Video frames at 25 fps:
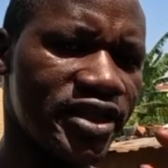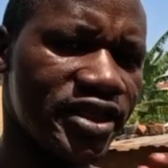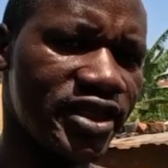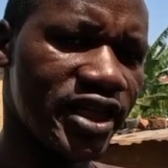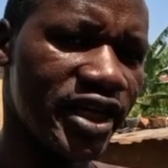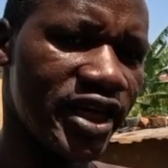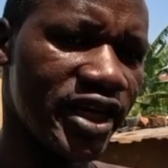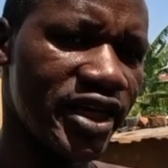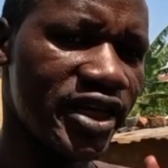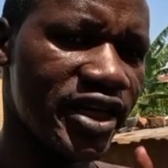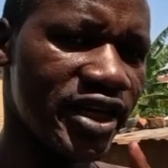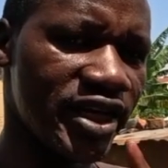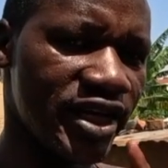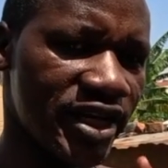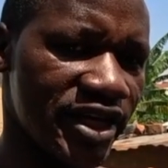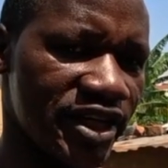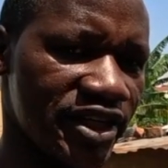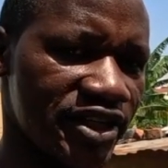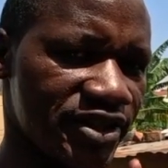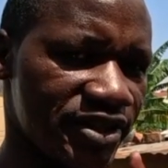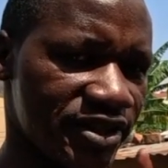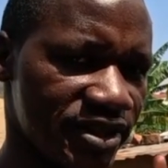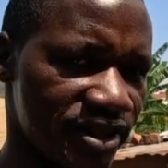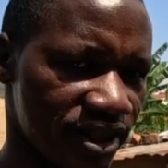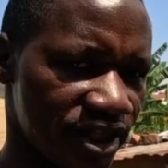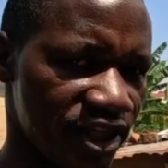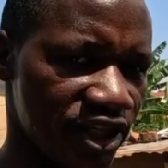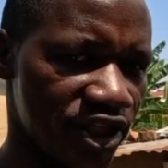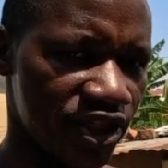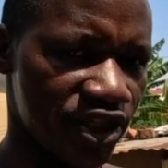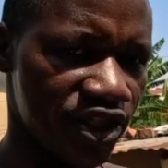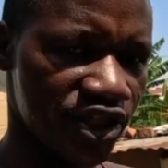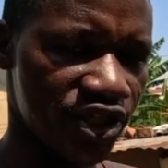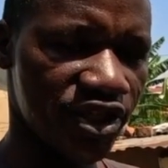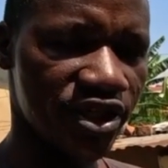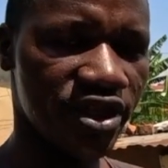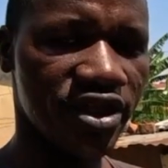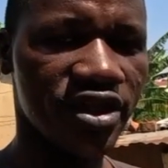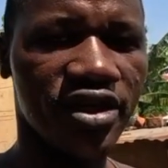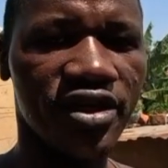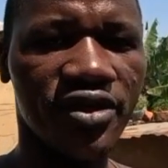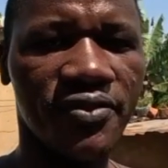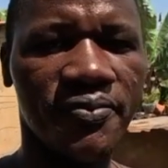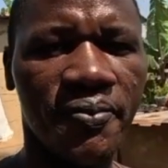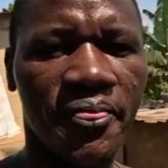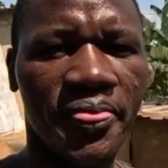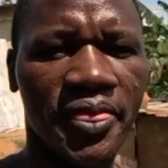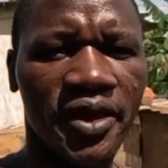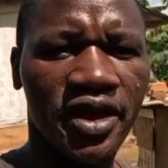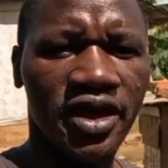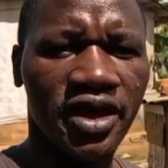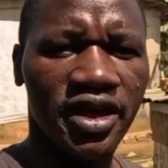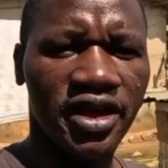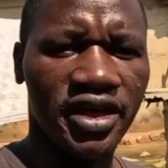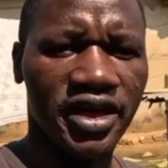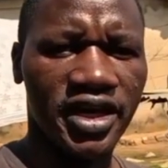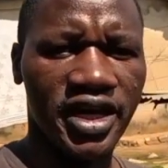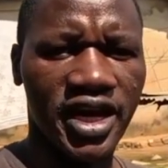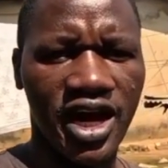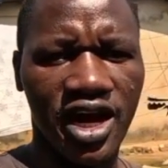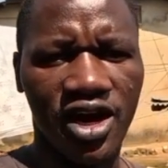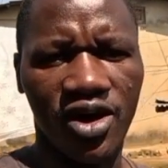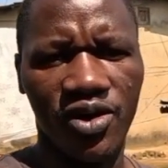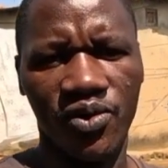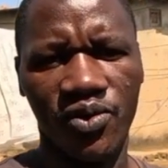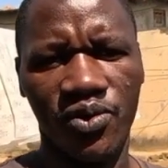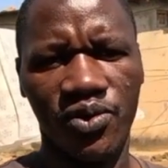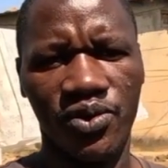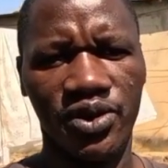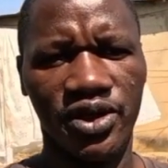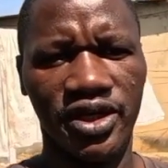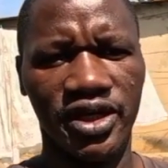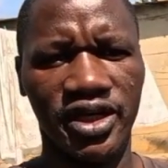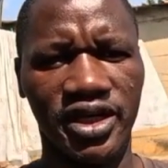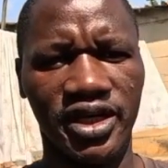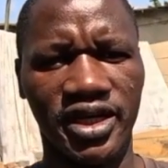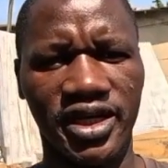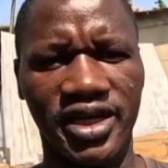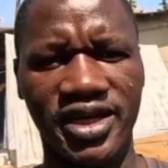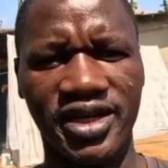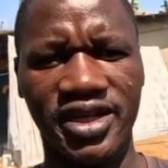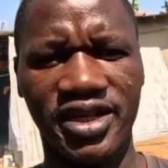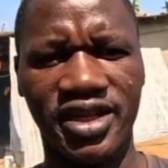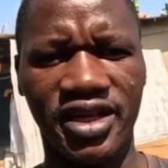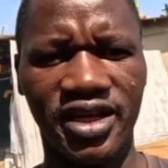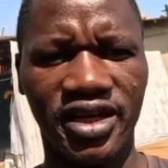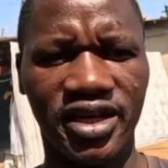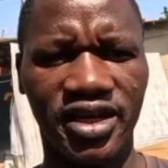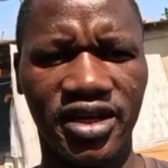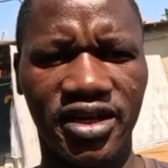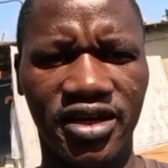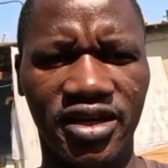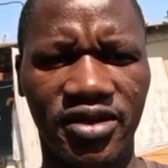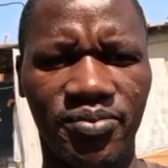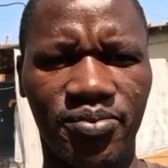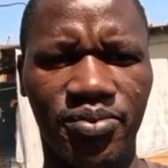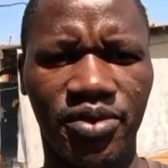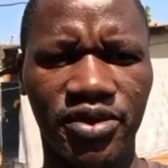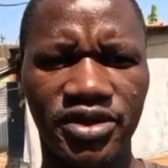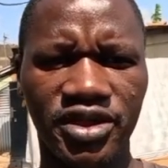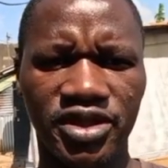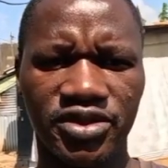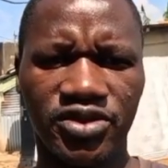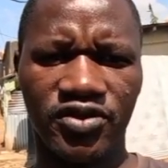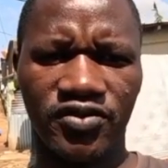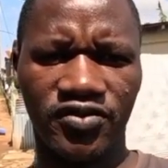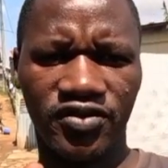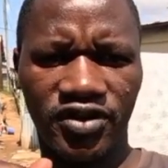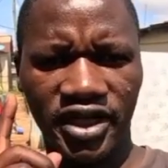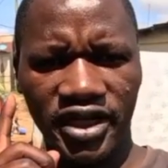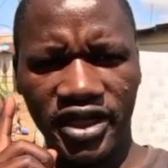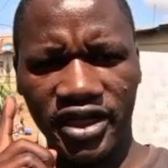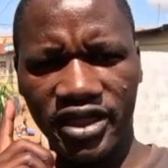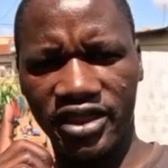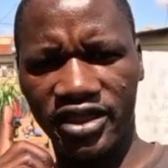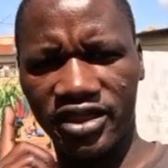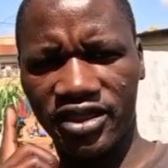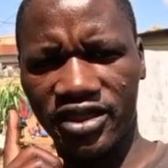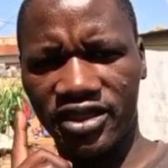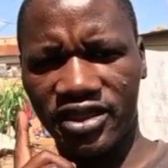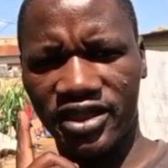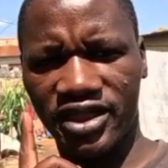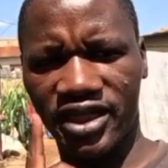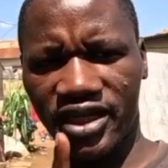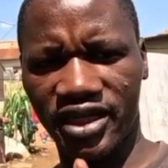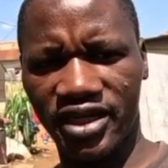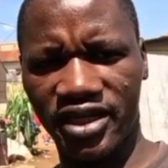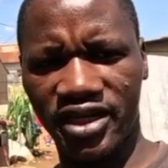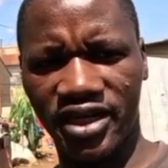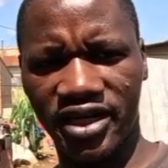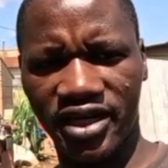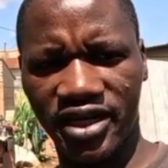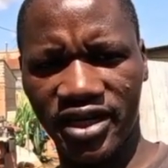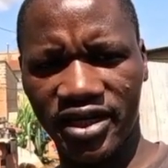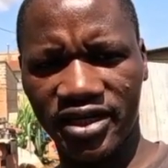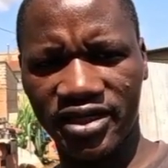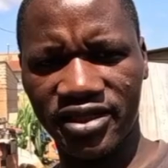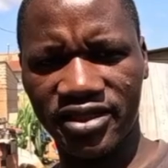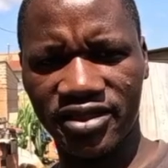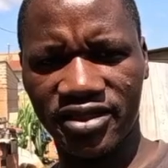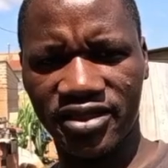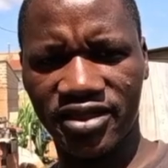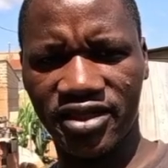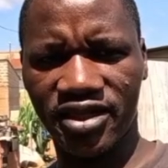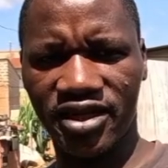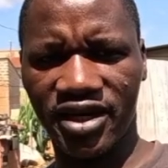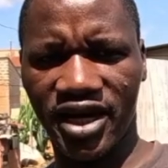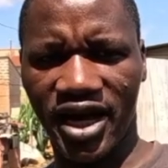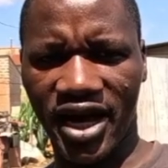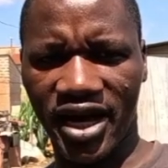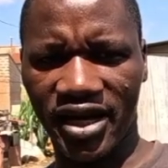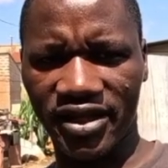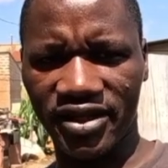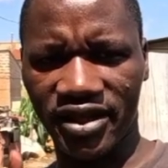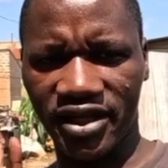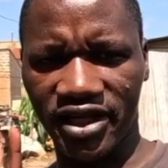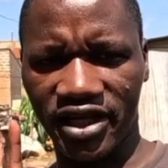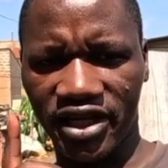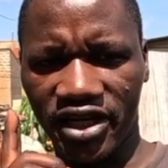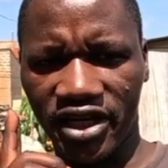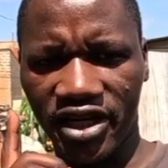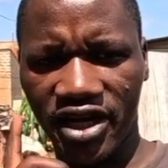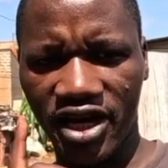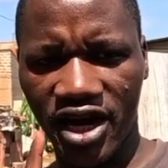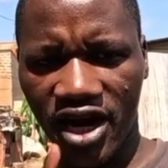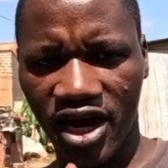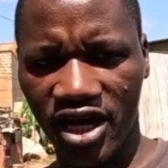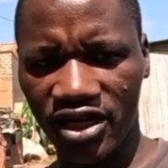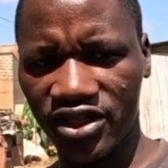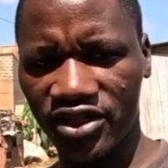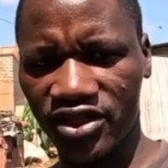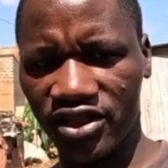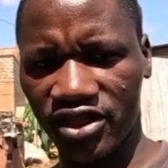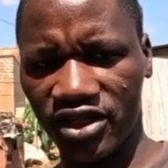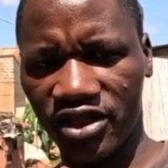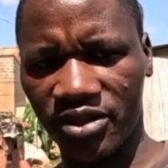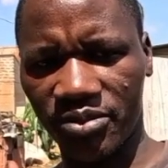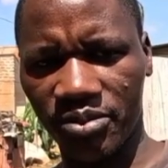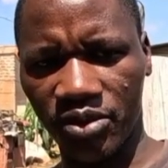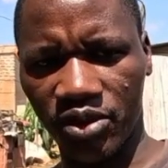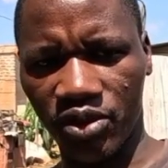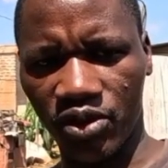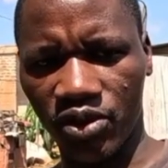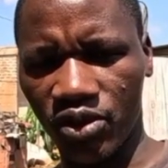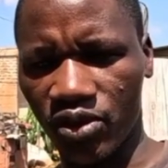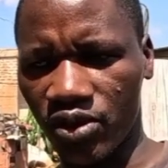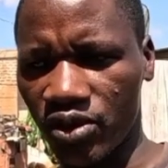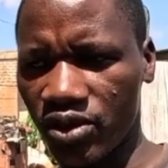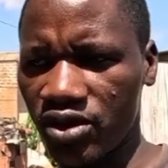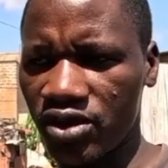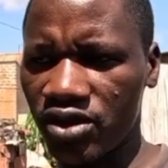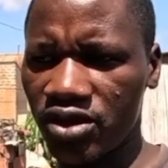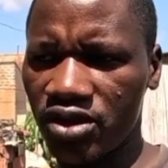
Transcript: 10 eggs each now in the process of laying 10 eggs and they hatch them all